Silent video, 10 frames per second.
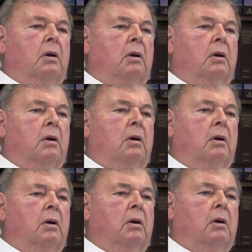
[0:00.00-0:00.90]
area or
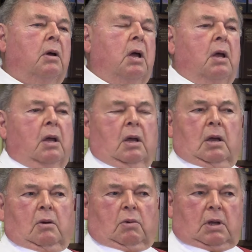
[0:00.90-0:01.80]
were somewhere where
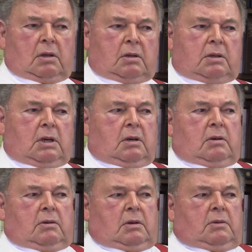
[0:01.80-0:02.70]
they didn't. Well, the,
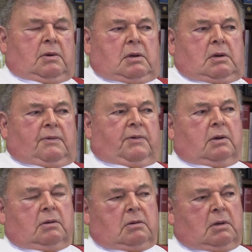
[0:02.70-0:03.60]
the, of
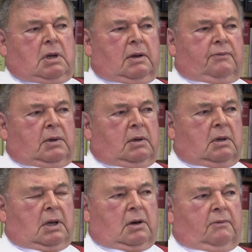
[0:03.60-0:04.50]
the of the
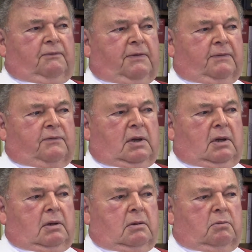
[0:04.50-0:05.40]

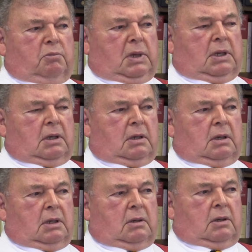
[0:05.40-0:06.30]
150 men
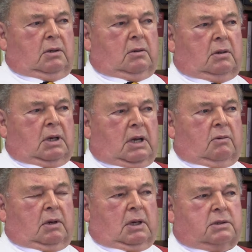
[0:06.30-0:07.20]
in the unit, I
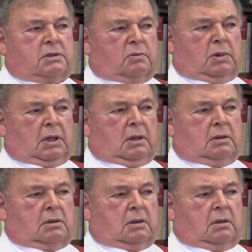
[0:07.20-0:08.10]
would
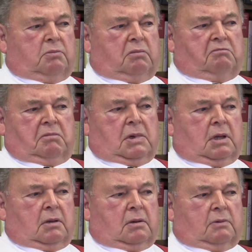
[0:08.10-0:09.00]
estimate uh,
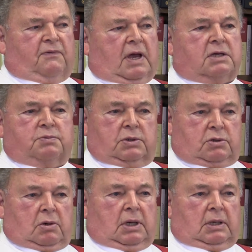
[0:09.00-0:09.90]
uh, the vast
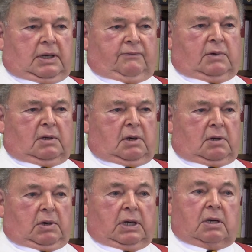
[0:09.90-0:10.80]
majority lived in the
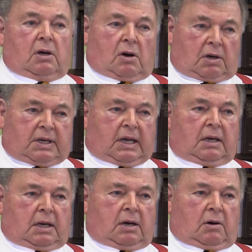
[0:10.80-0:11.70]
Eureka
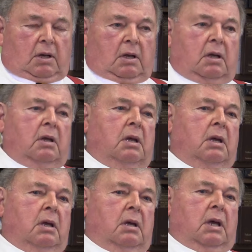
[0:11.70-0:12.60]
Arcata area
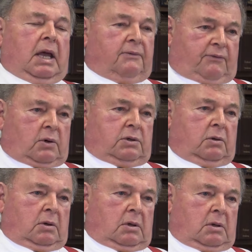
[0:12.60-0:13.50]
and
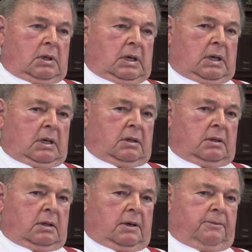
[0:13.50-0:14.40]
Fortuna,
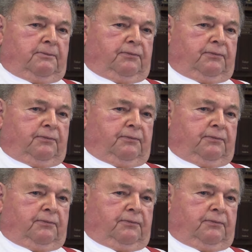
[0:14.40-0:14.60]
and uh,